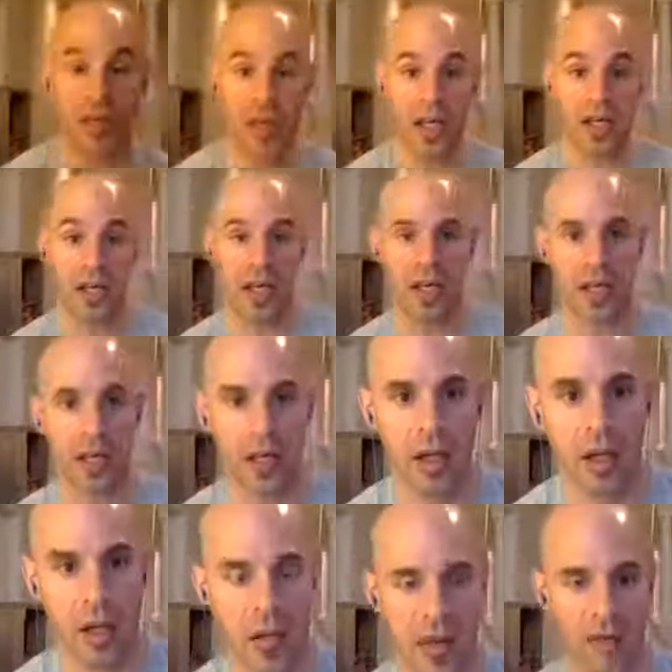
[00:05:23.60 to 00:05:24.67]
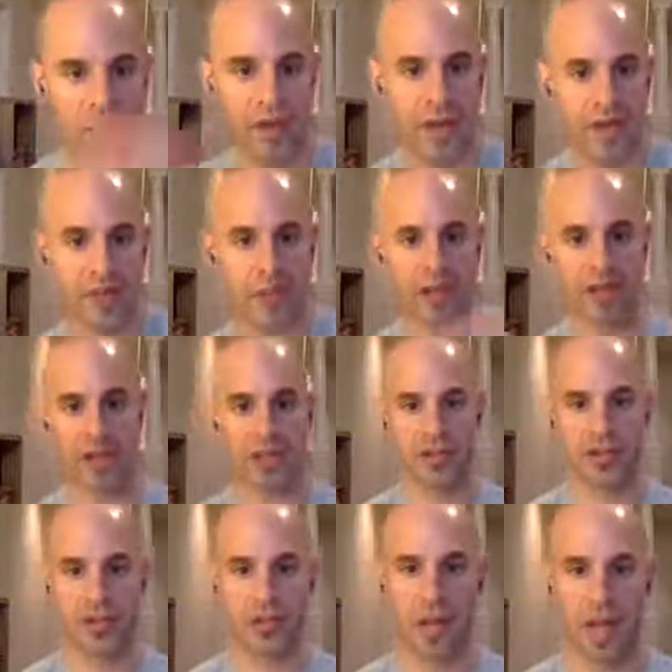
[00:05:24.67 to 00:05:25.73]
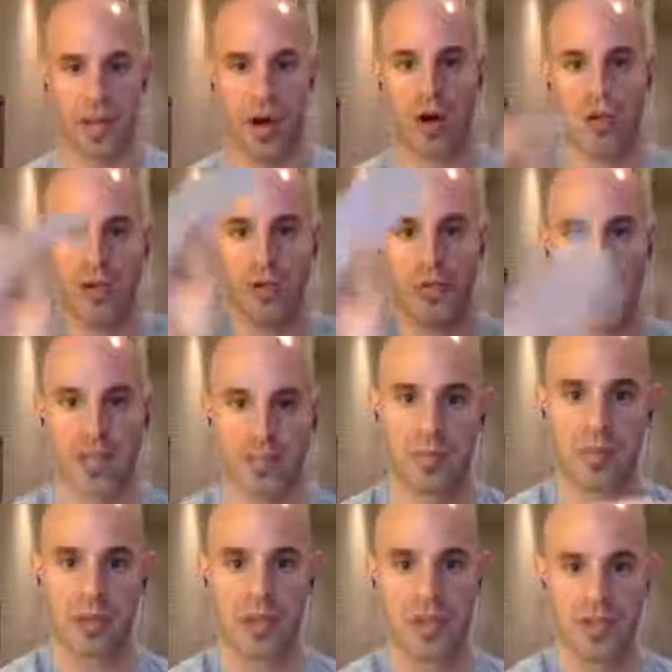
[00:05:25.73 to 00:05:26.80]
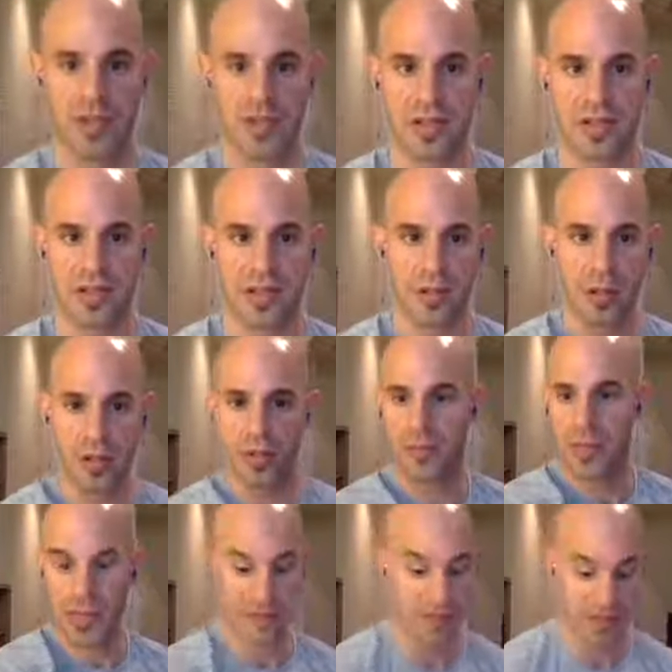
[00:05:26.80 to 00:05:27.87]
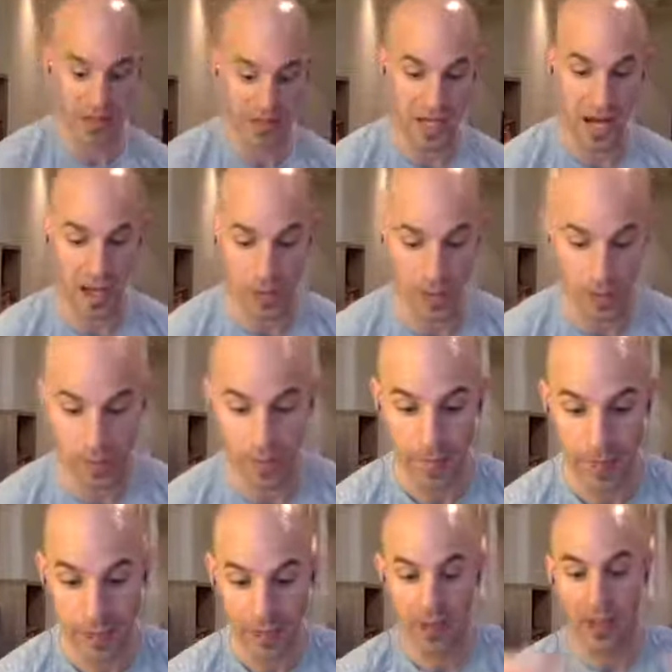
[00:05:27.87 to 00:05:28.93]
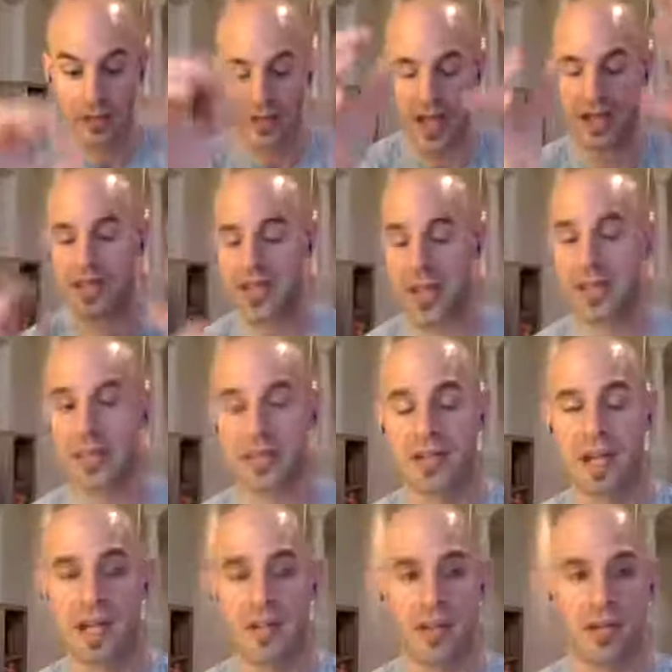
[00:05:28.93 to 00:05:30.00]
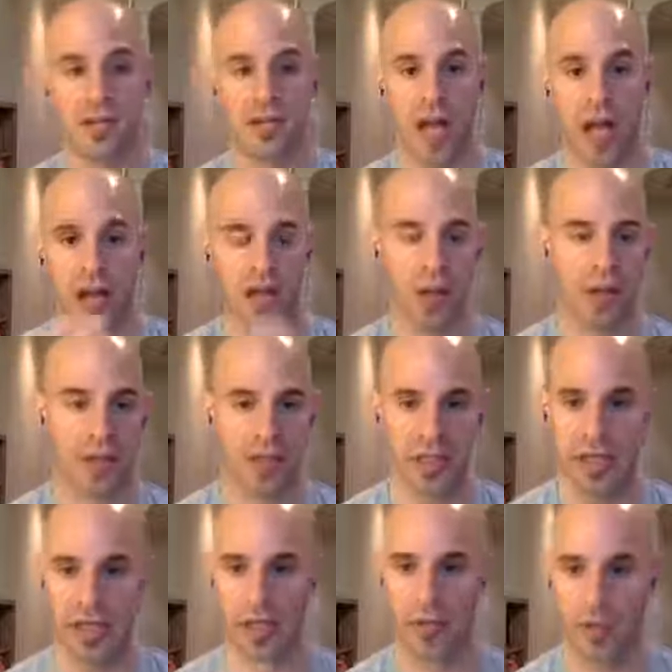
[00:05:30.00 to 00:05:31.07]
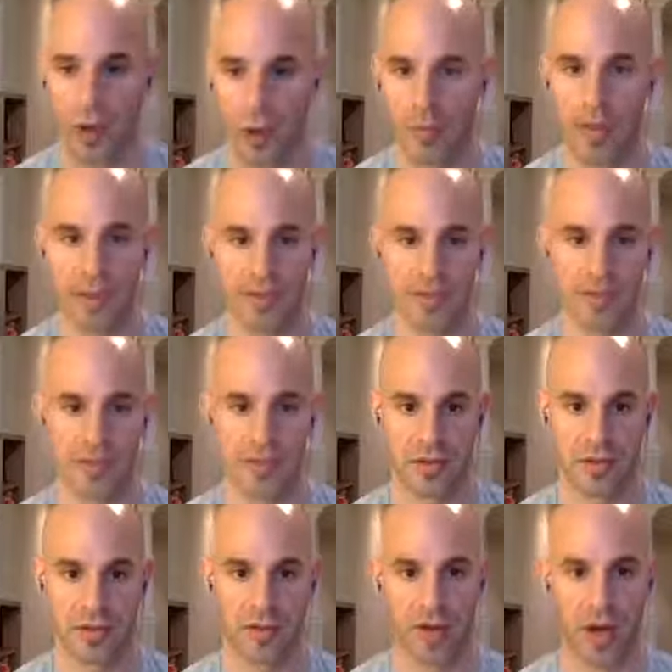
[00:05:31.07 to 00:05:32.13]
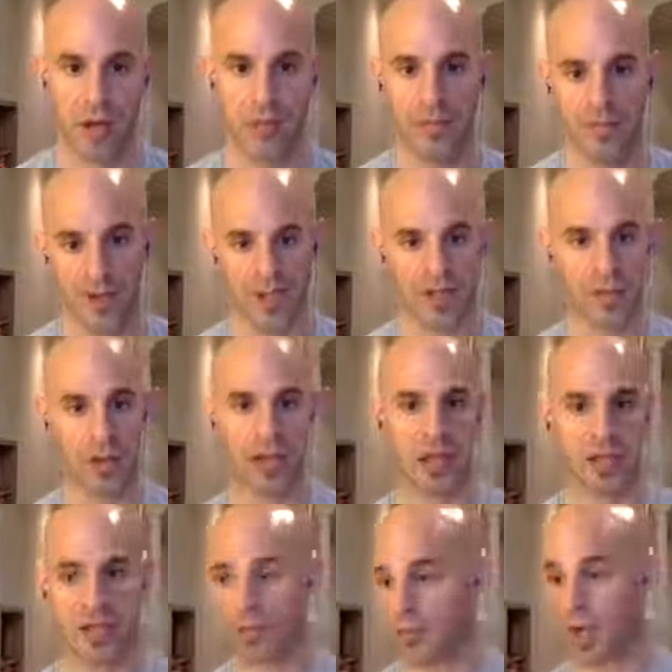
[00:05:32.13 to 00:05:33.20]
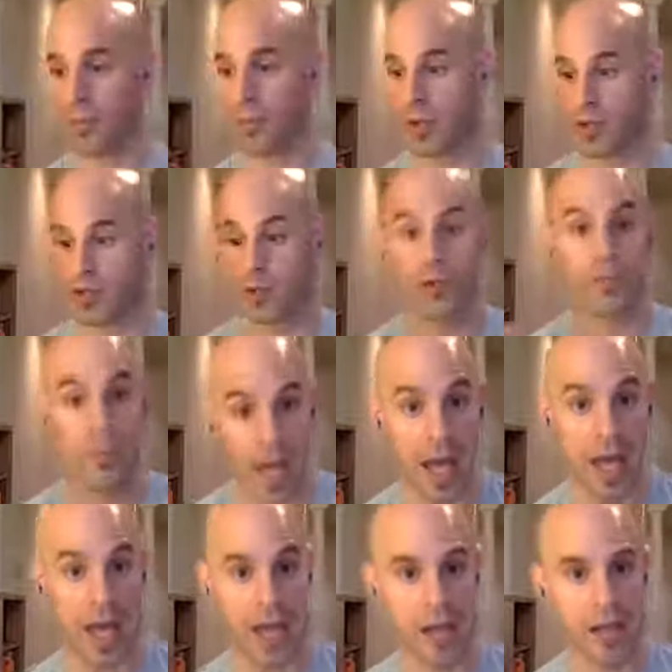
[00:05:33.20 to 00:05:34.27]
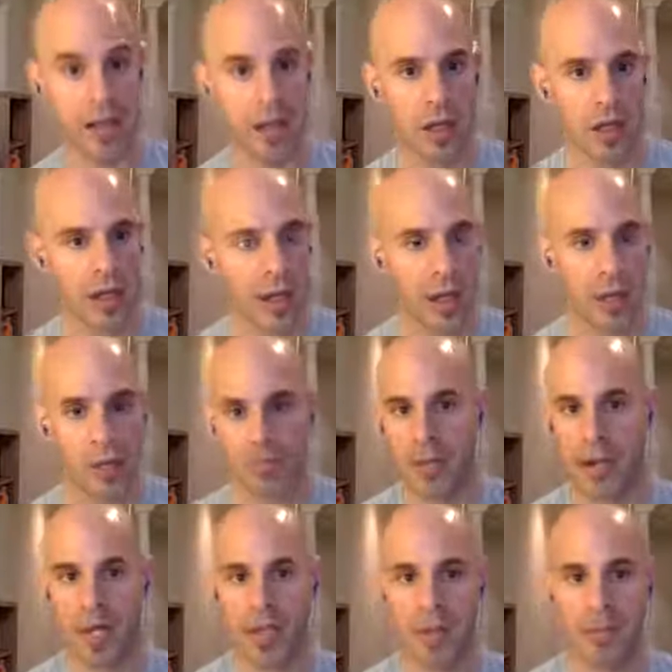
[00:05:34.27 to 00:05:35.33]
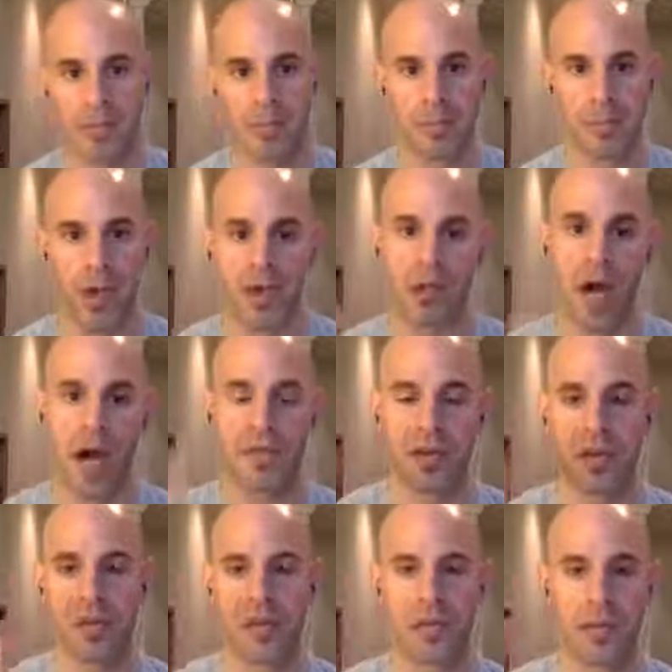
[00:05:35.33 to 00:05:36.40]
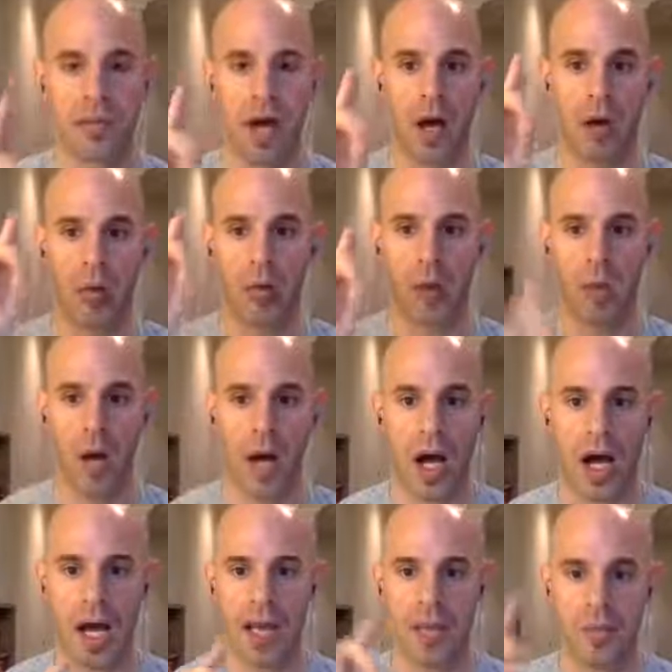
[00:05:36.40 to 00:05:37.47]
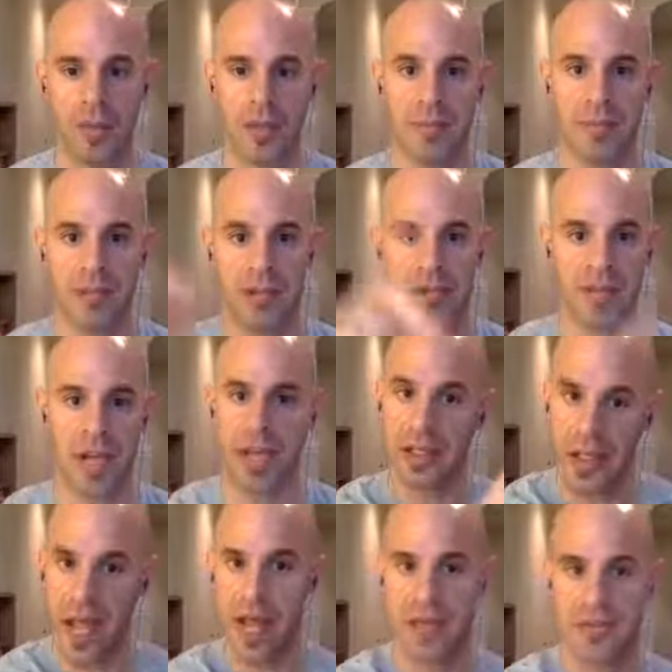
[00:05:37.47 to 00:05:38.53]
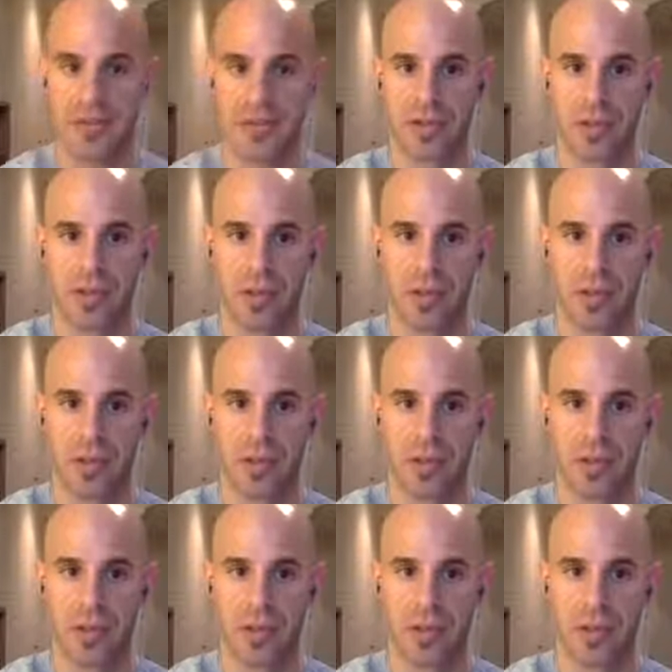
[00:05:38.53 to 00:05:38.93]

thinking that Facebook and Instagram are the best places to build a business. Now, that's not to say that you're not going to get enrollments from Facebook and Instagram, which you may, but you have to think about why people are saying yes.